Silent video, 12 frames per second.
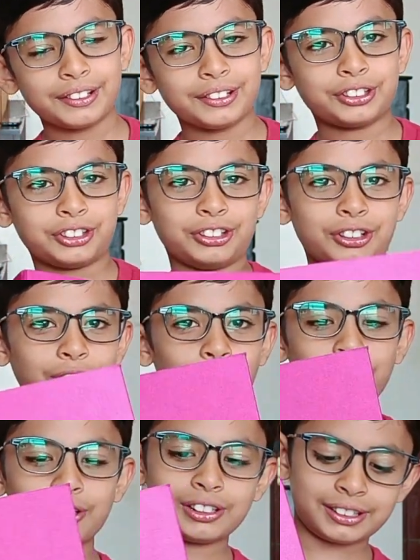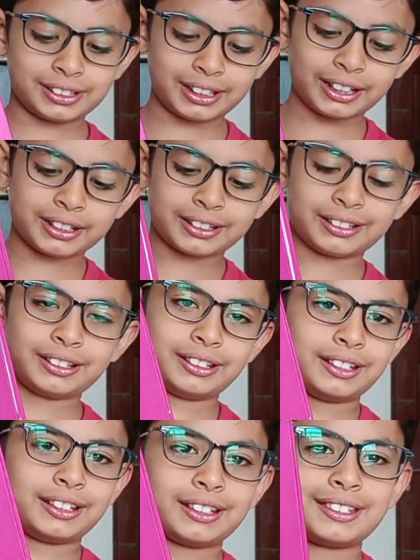So the hole is like
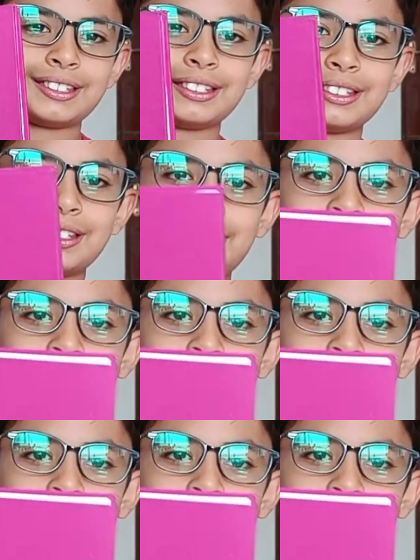this